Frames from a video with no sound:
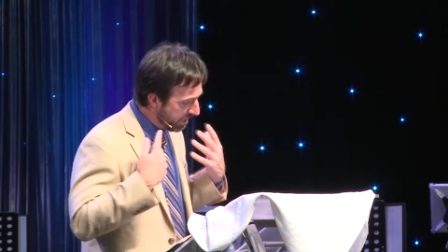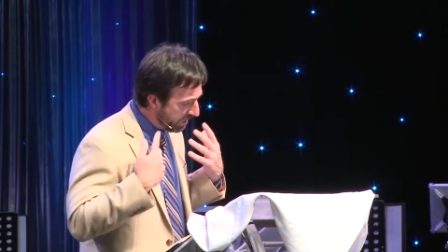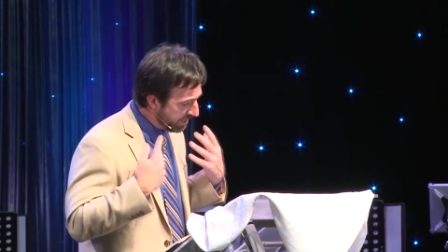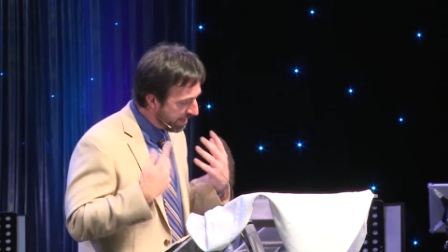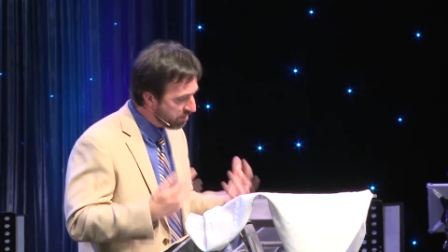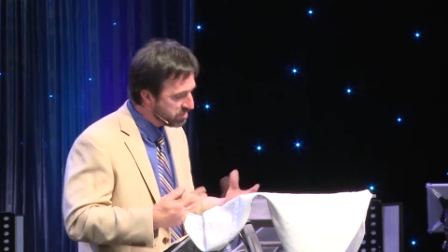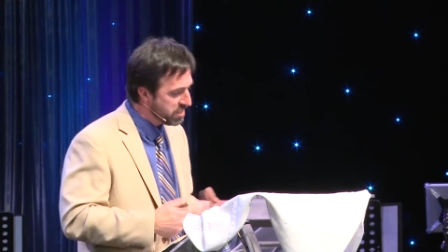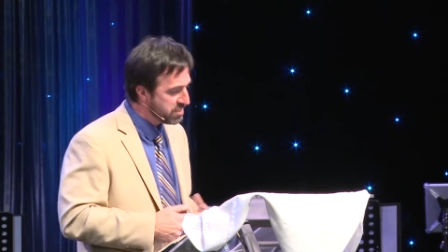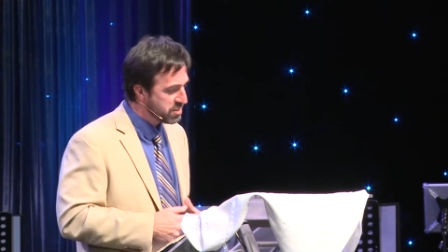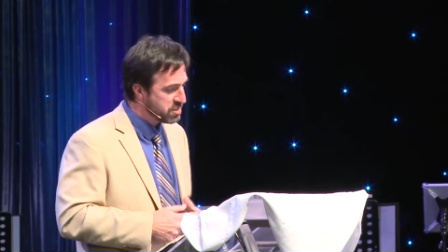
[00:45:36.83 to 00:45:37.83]
And now
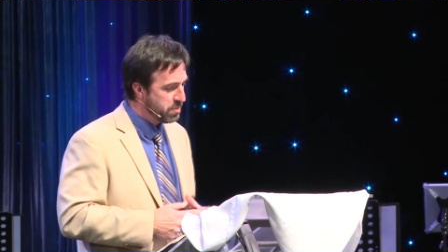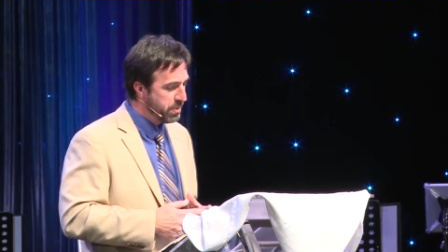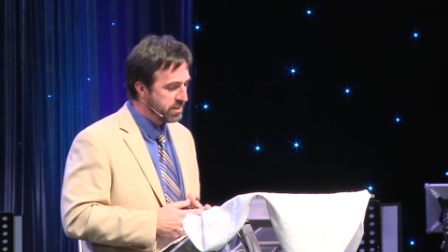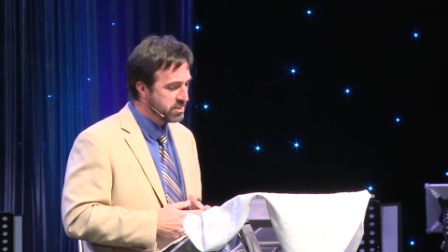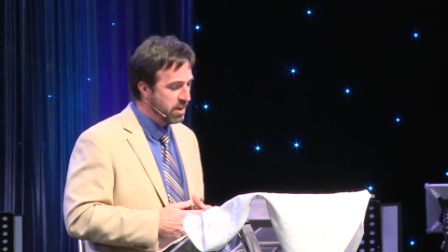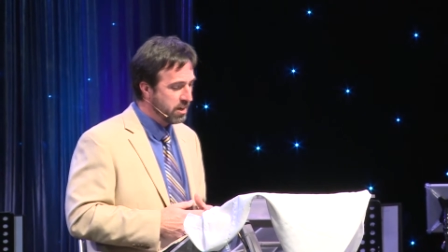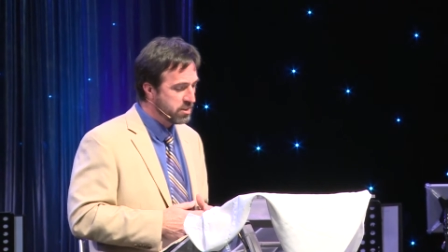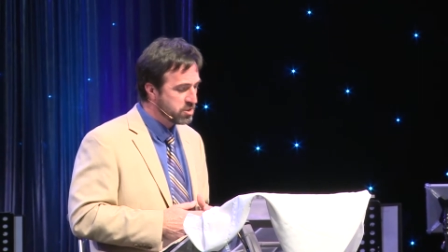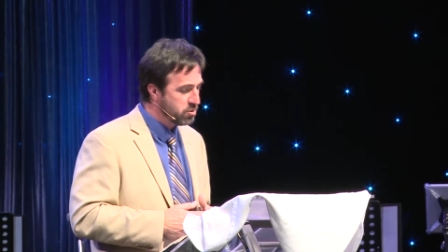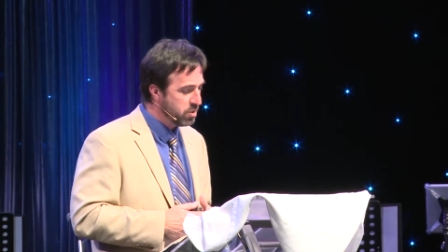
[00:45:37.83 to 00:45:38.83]
Jesus depicts God
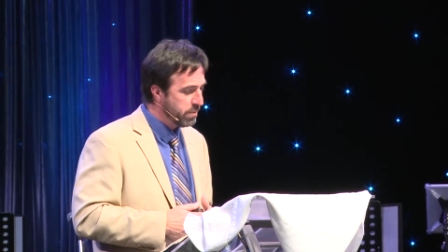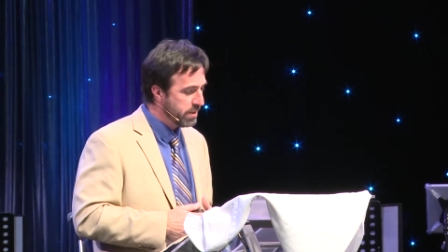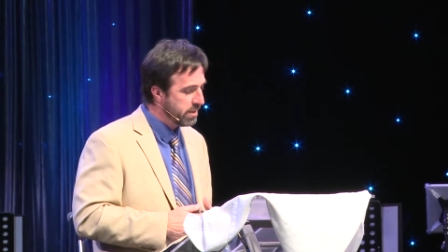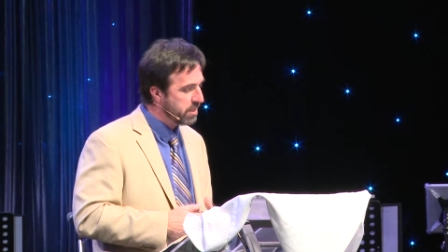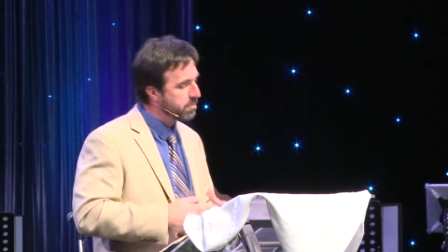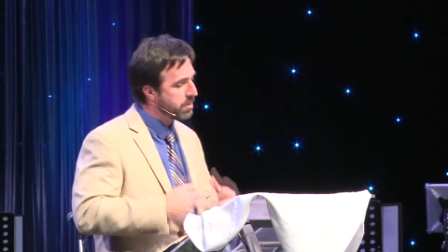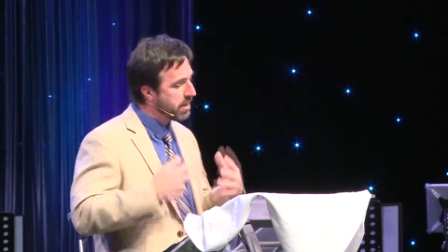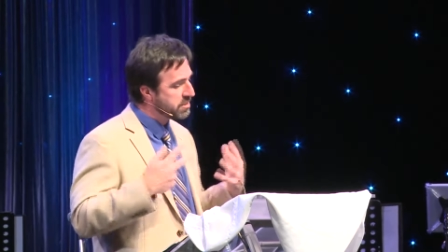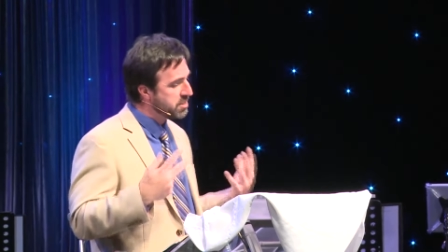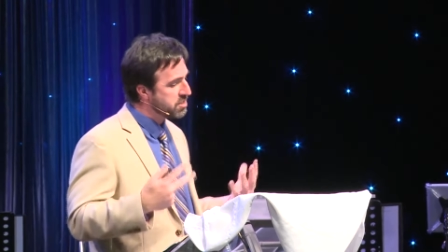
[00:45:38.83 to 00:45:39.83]
as a woman. In the
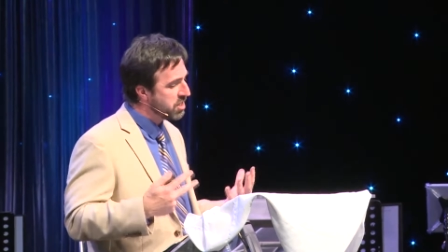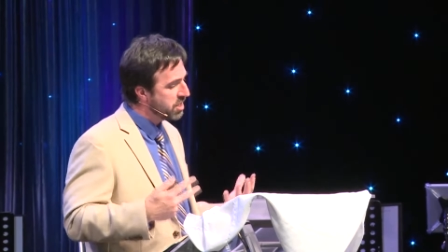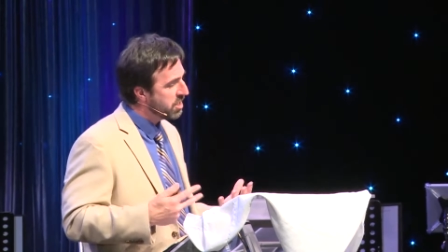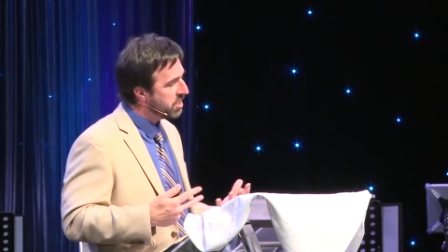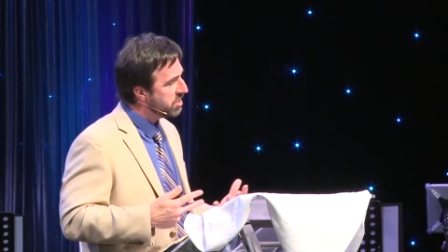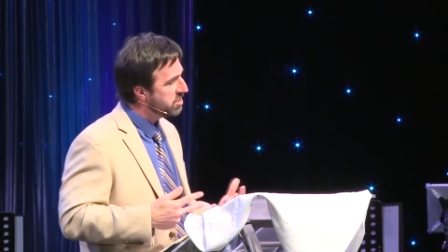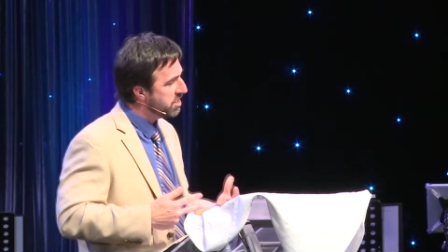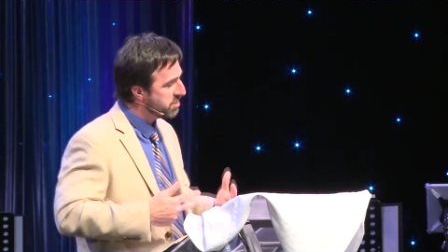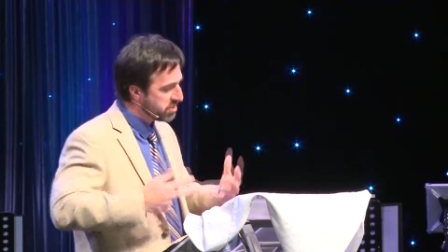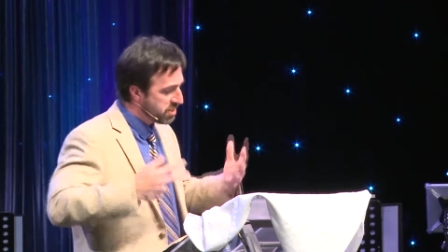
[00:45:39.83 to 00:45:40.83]
process,
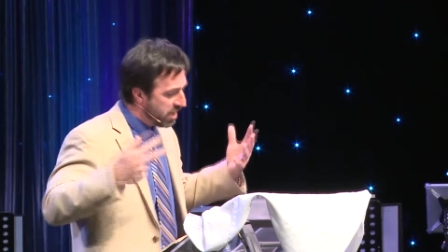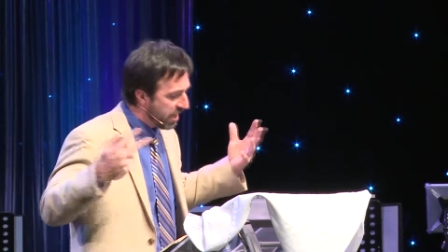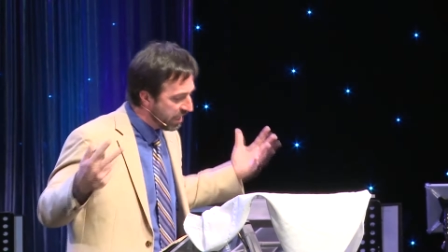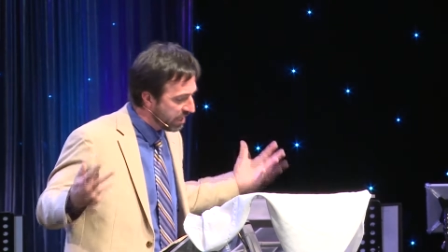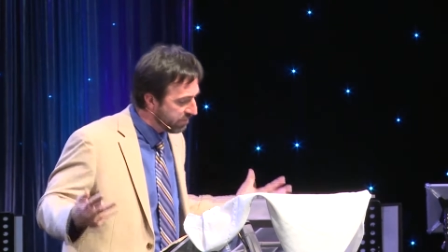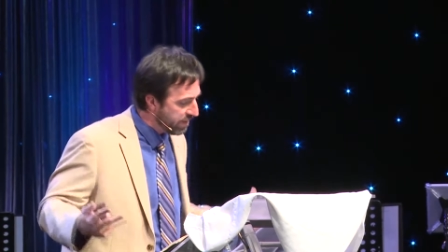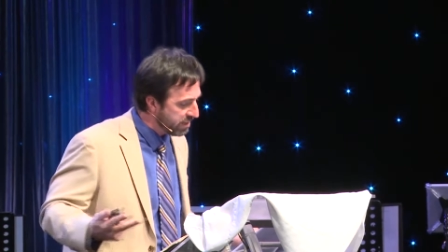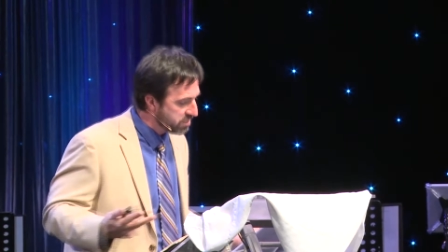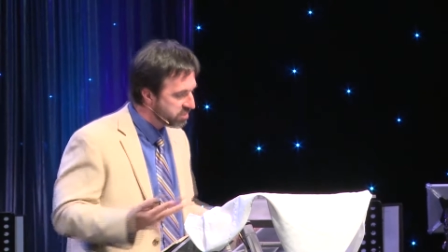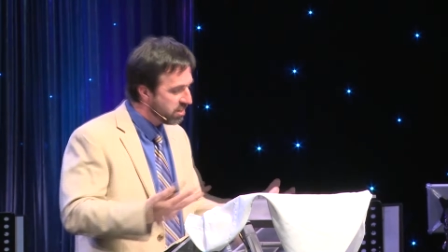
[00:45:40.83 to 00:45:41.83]
Jesus
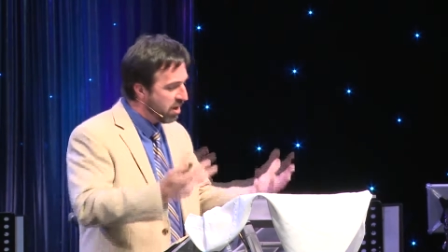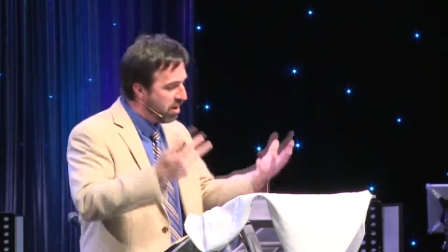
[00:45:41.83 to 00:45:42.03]
elevates